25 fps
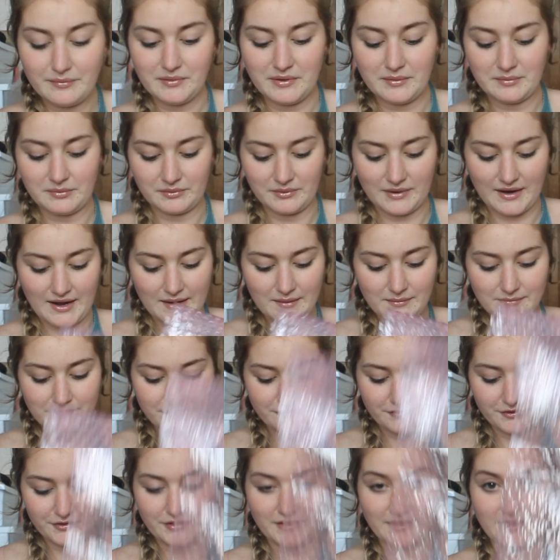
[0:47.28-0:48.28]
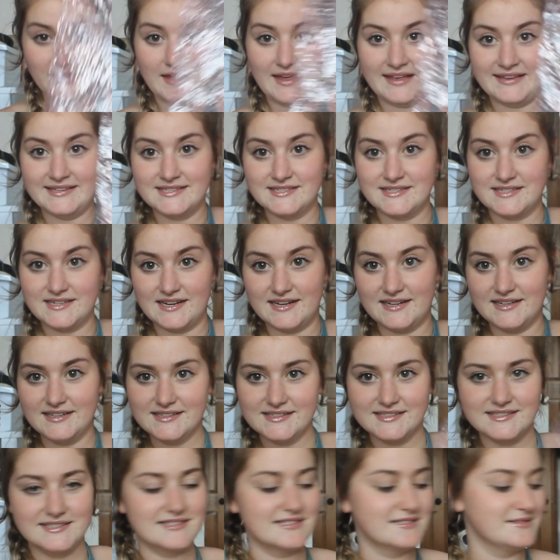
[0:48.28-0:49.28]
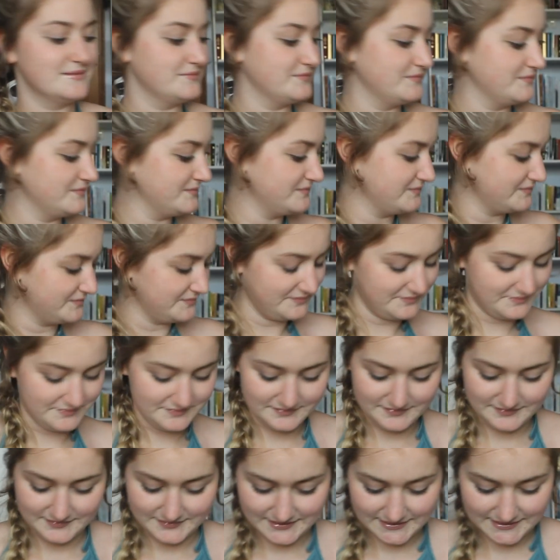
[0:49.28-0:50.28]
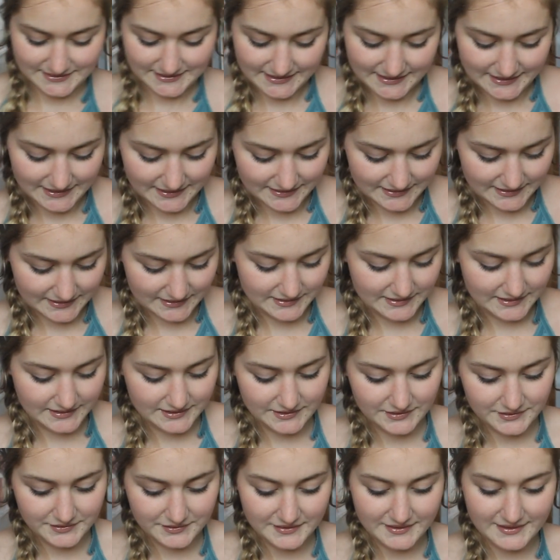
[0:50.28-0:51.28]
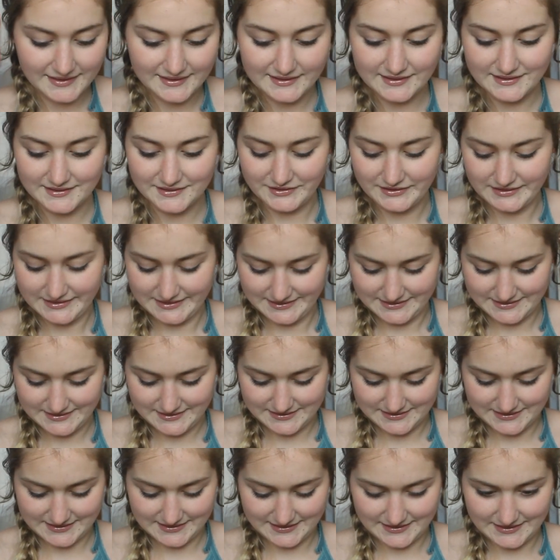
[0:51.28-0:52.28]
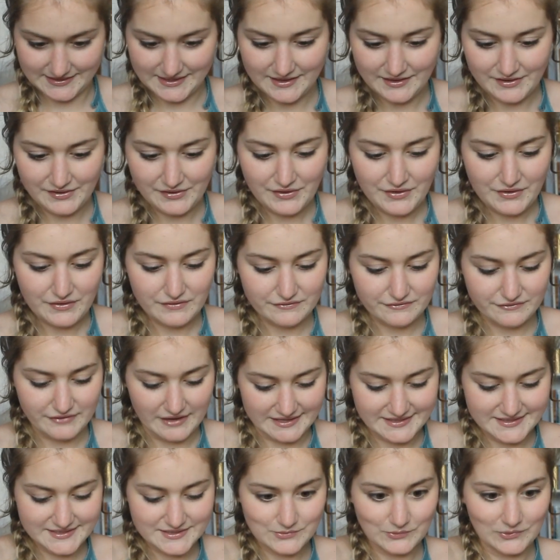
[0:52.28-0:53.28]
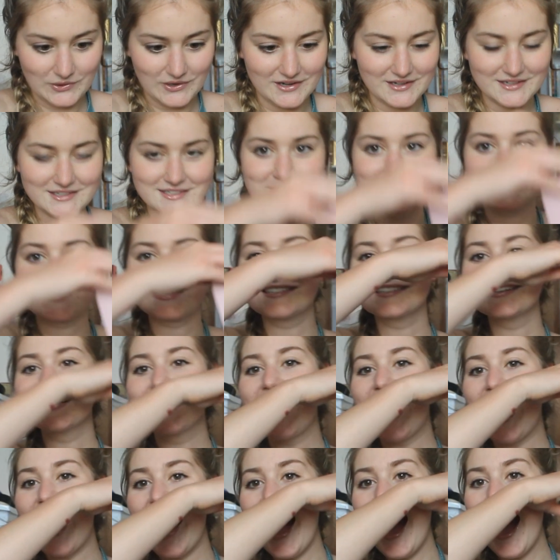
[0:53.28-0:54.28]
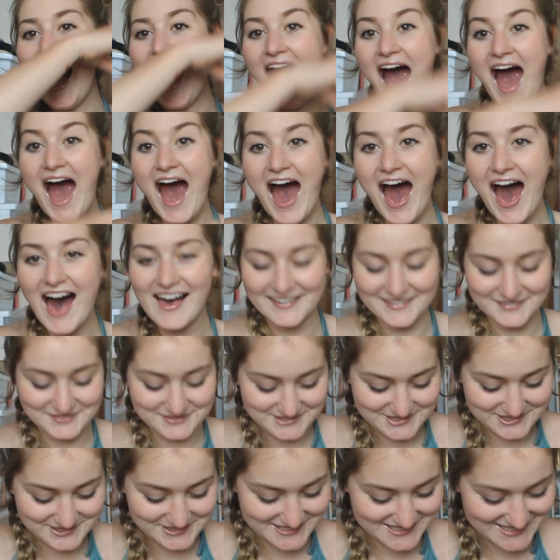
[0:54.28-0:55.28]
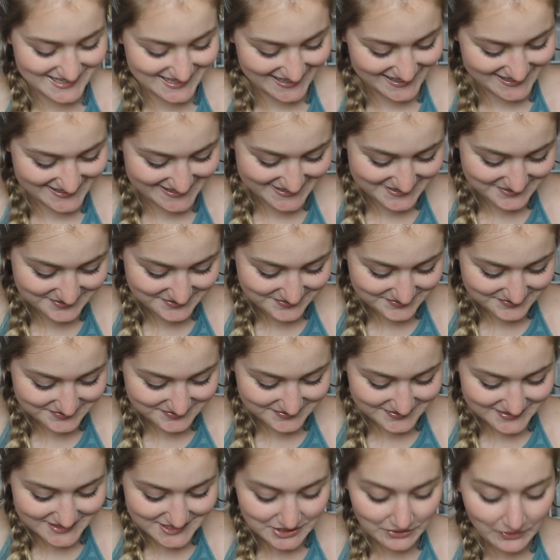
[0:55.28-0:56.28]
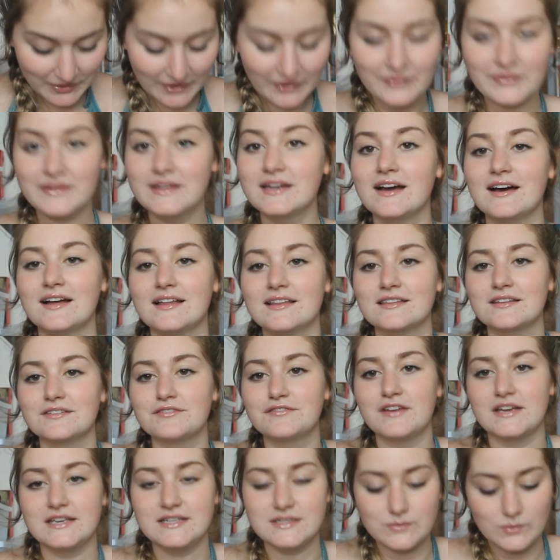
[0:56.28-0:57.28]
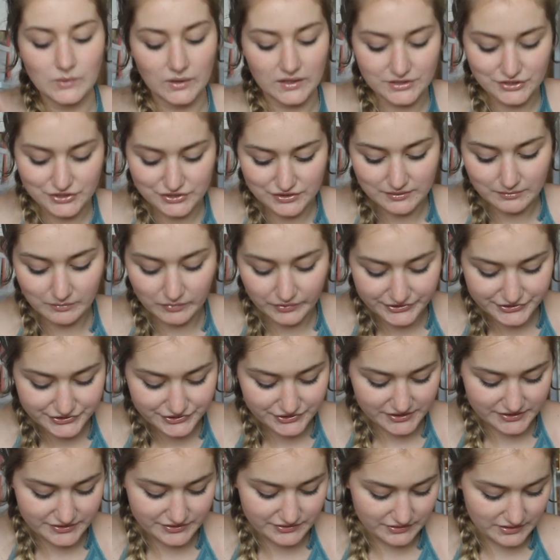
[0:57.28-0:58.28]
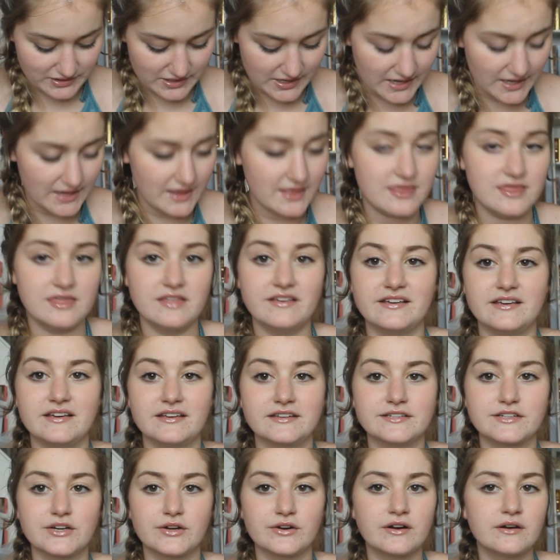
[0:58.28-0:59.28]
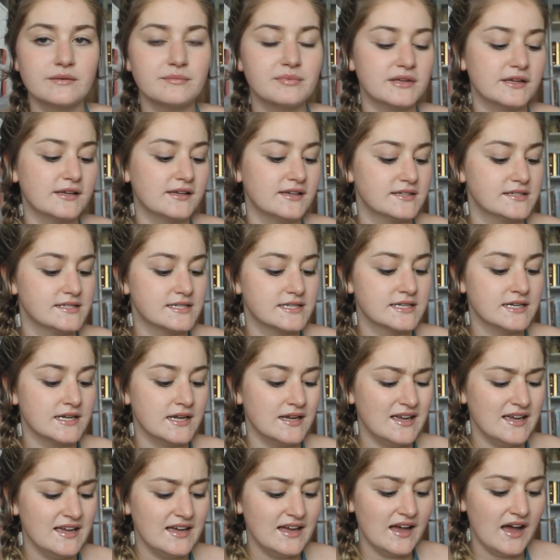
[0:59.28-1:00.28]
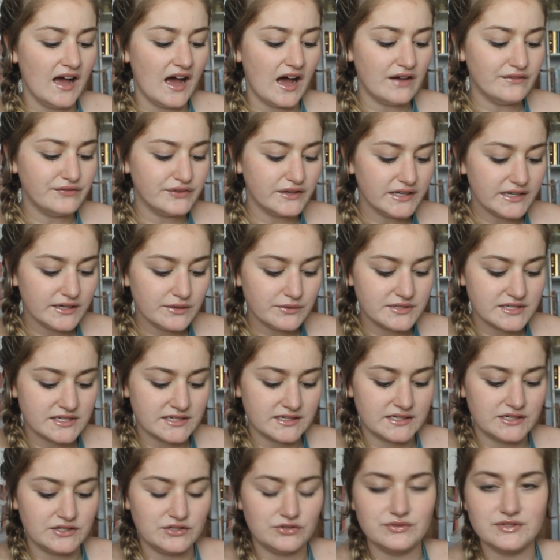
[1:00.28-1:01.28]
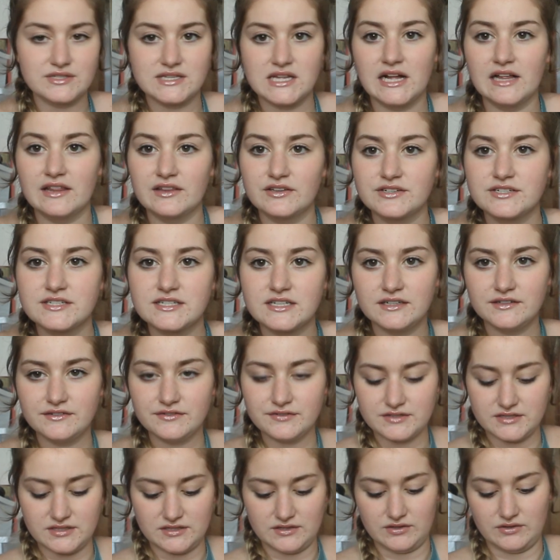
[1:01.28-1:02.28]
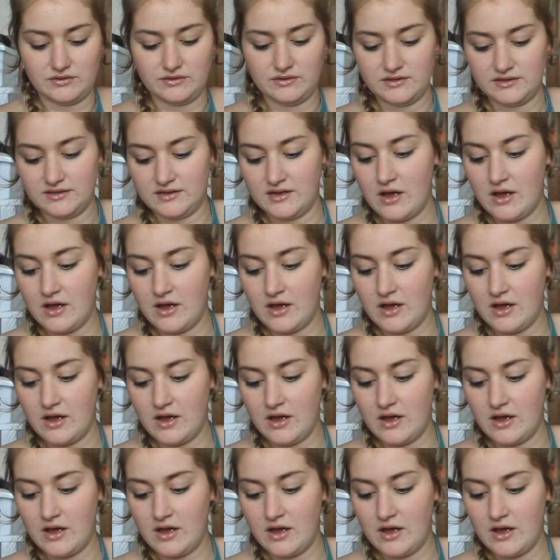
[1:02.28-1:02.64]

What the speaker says: Bubble wrap for the aesthetics. Get out of here. And here is the face wash. I'm so excited. So I only got the face wash, the moisturizer, and the toner because I felt like I wasn't going to use the other stuff. So,